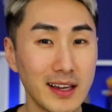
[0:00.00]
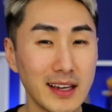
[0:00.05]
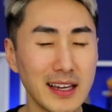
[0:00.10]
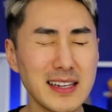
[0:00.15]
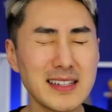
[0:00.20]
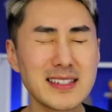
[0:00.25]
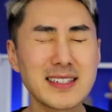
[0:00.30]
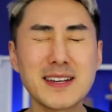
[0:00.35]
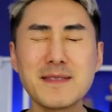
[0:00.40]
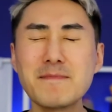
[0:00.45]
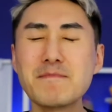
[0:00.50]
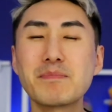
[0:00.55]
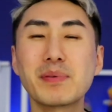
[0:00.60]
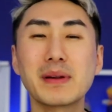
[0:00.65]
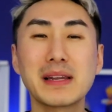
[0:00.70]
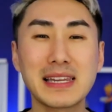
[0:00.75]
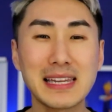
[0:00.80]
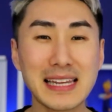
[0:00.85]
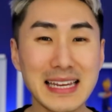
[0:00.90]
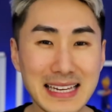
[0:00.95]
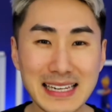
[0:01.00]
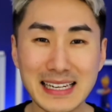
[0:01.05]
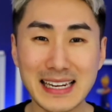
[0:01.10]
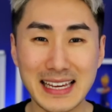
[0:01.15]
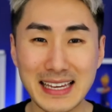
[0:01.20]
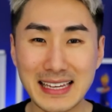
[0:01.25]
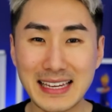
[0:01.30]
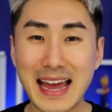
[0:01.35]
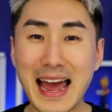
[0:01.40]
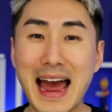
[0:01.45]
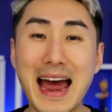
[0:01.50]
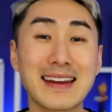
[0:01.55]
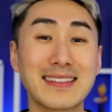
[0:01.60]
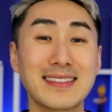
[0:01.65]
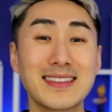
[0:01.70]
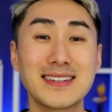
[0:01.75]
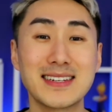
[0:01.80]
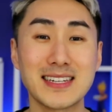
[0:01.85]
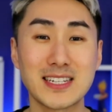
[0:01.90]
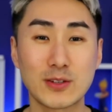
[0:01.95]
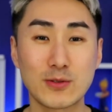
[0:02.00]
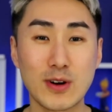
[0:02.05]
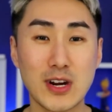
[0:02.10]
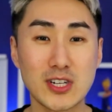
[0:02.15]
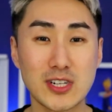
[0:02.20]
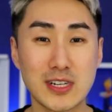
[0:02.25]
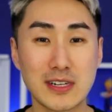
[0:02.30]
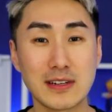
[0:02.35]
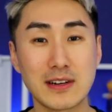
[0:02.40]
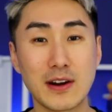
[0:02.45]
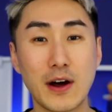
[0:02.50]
is completely at the discretion